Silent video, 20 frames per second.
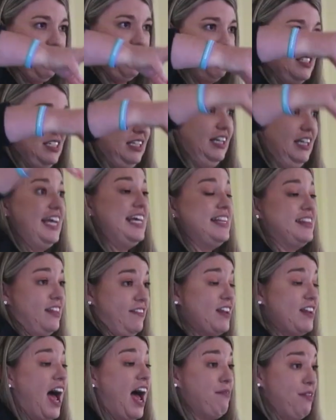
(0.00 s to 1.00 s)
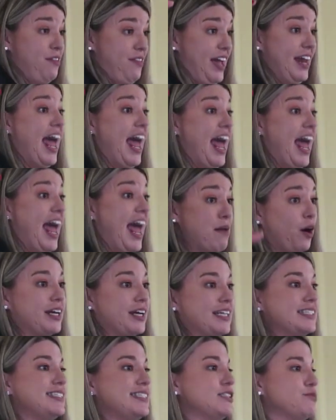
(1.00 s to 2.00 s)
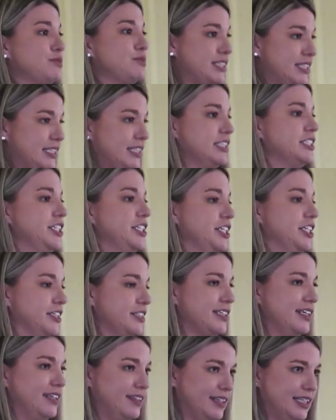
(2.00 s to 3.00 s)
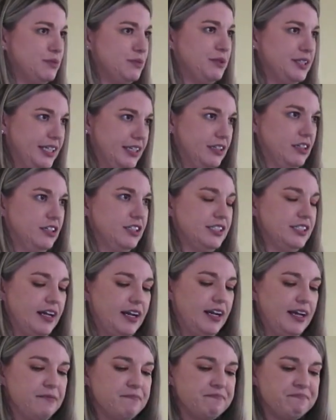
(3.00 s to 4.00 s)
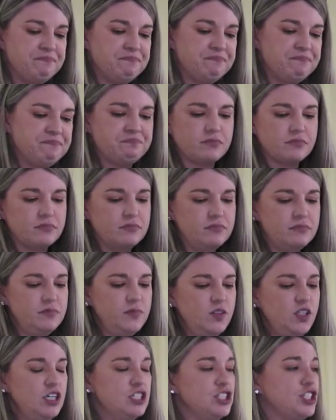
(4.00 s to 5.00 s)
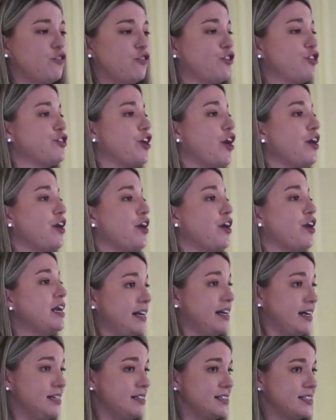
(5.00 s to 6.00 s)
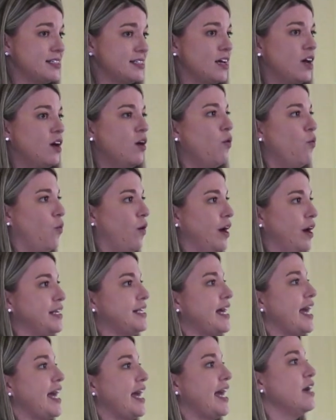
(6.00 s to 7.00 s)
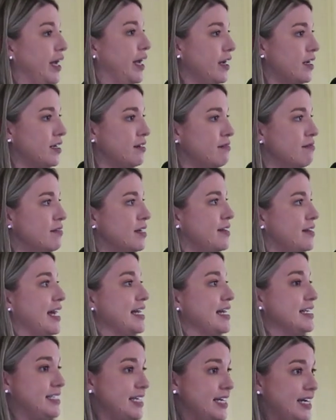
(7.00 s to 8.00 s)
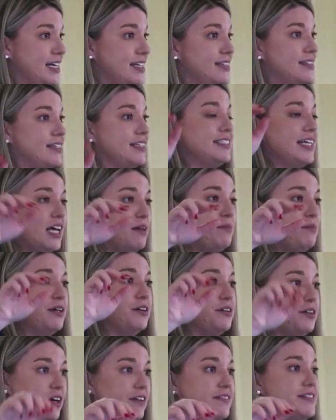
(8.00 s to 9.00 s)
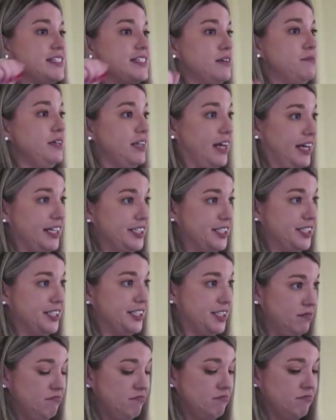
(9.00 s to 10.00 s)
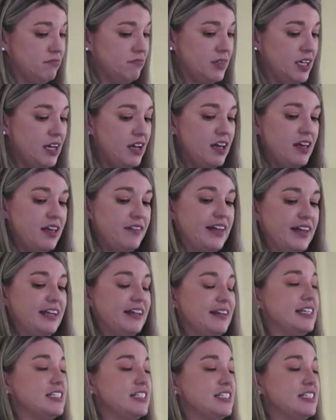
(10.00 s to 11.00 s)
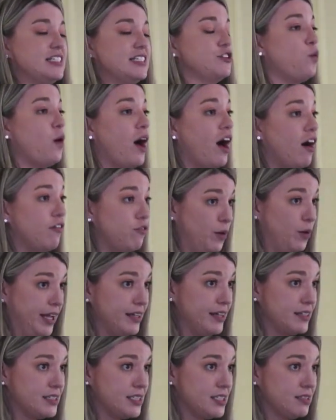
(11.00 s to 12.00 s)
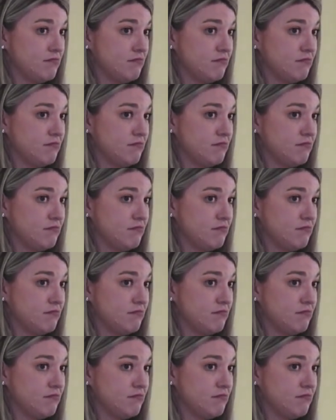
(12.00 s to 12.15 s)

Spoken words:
length of time that they had Parkinson's was 6 years in this particular study. So for 30 minutes, 1 day a week, they did the tibial nerve stimulation, and they did this for 12 weeks.